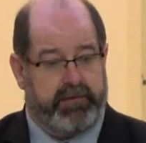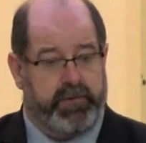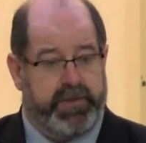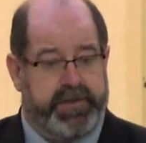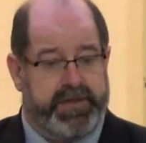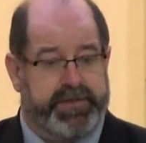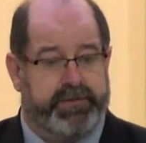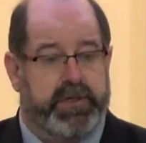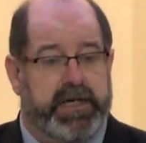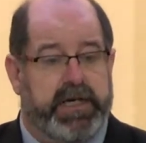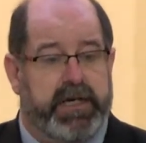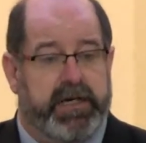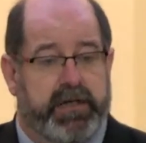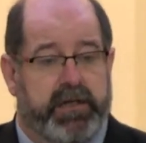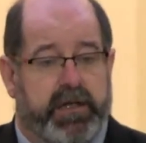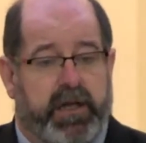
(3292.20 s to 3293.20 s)
with this
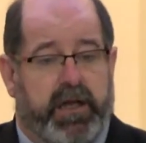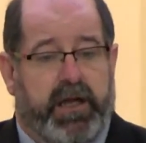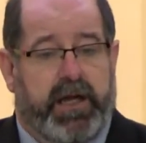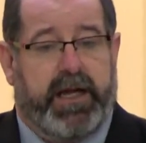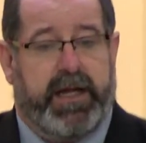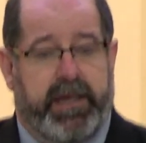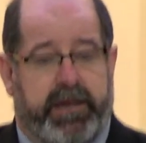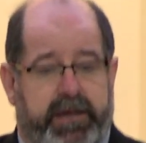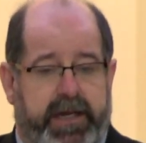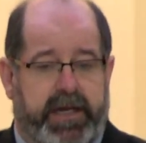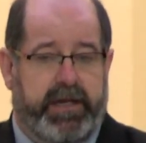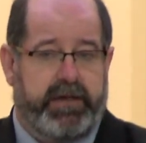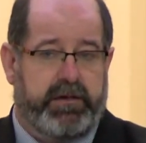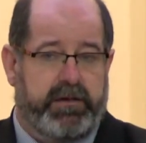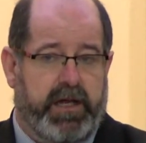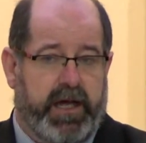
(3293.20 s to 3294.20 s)
work. And
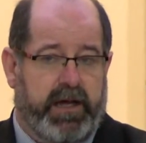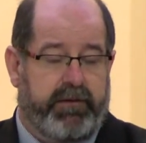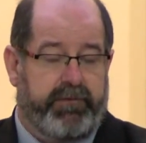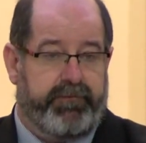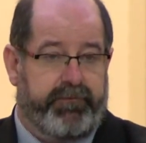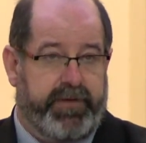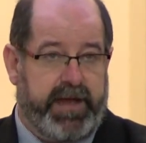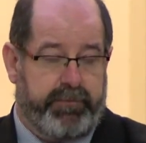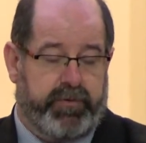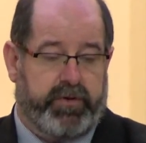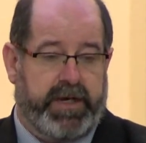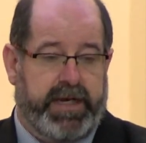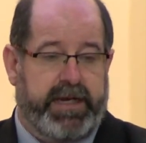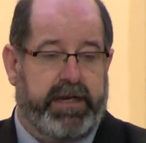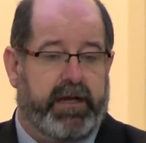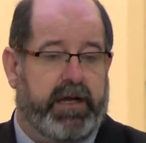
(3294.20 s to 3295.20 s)
in
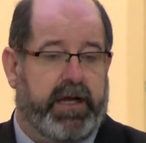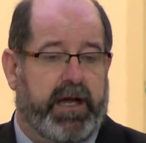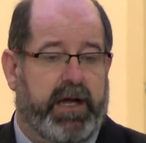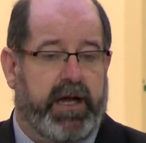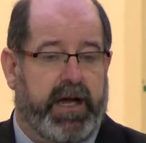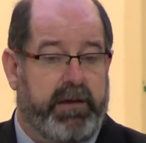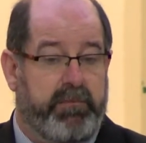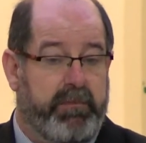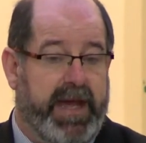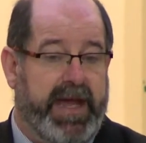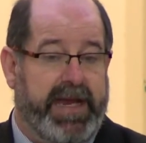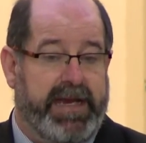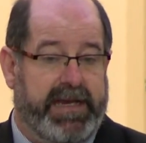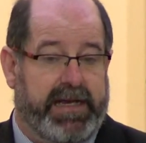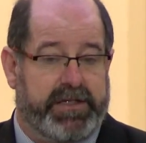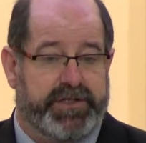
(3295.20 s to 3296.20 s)
February and
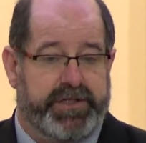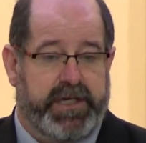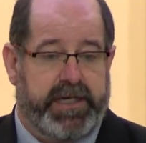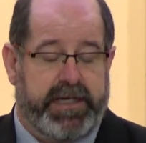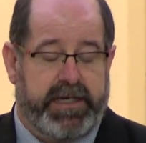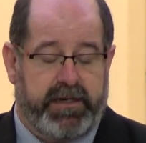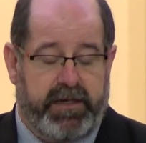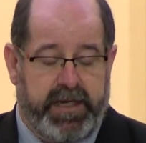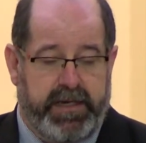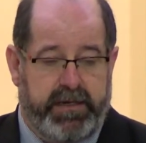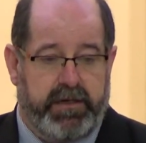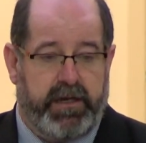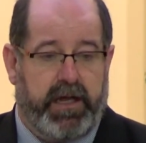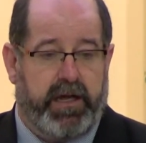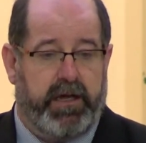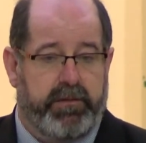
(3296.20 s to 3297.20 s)
May next year
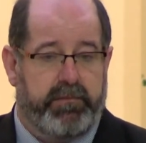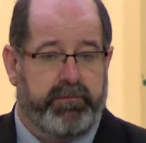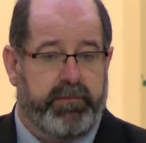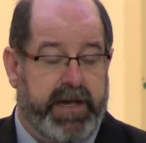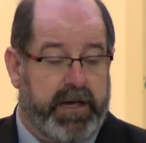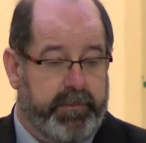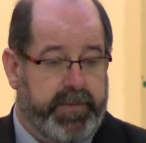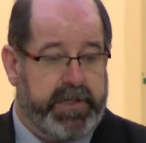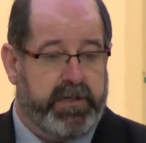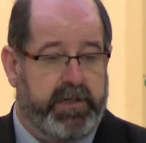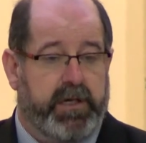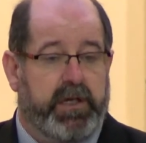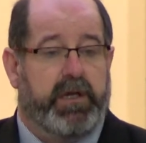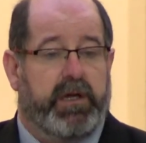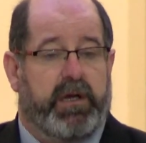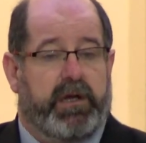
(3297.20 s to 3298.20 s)
in Melbourne,
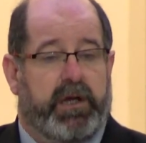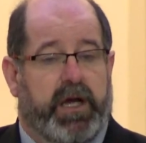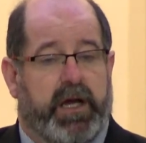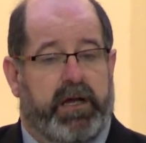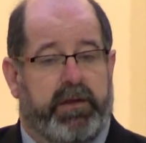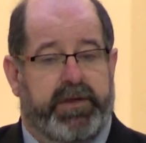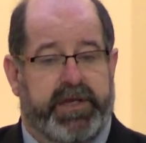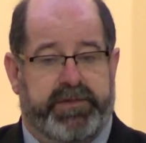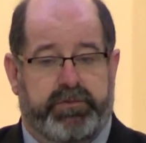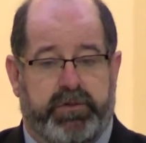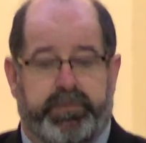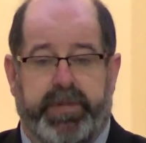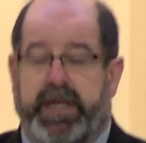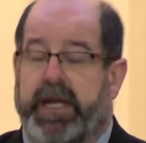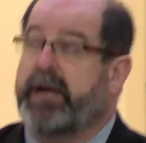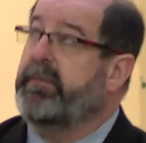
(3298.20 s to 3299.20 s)
this will
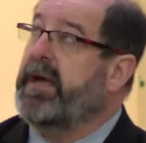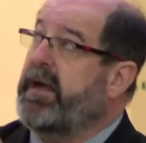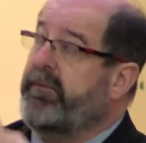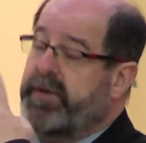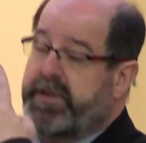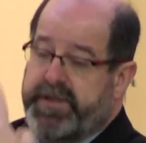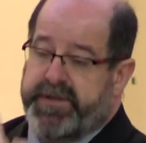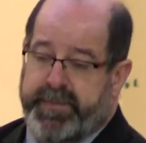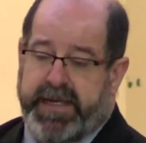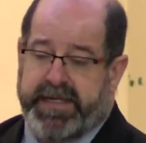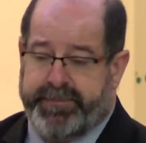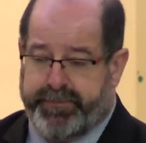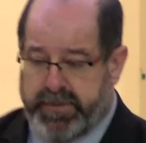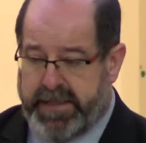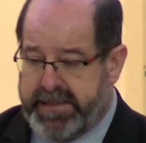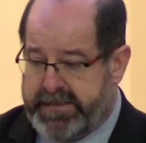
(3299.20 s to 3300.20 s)
become
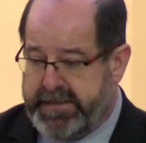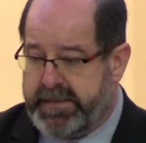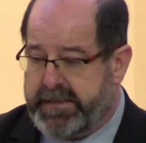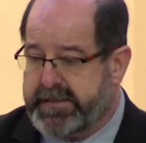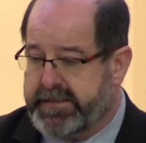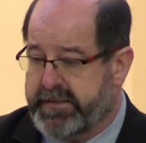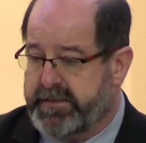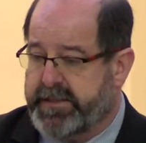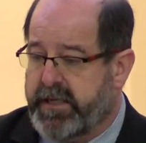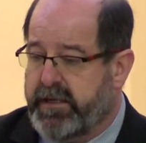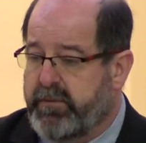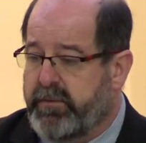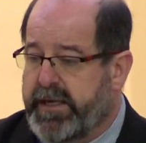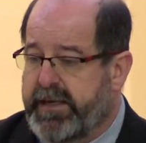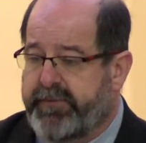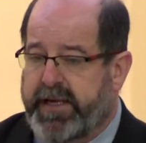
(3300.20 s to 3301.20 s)
evidence-based practice. So
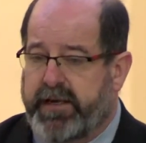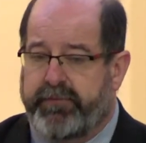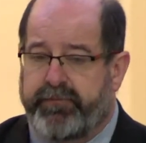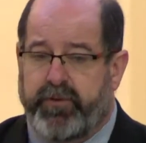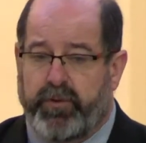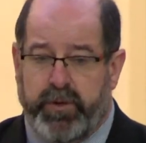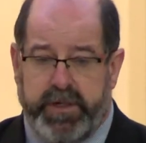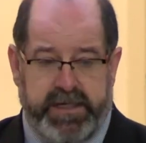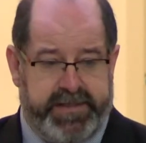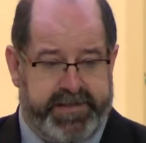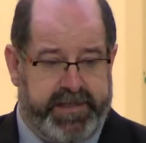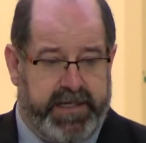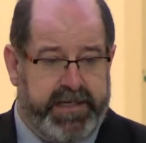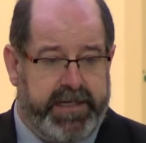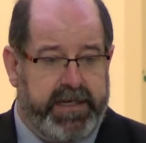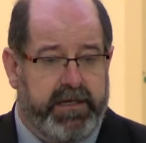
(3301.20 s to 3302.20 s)
we've had a 4-year
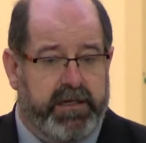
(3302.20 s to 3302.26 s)
study.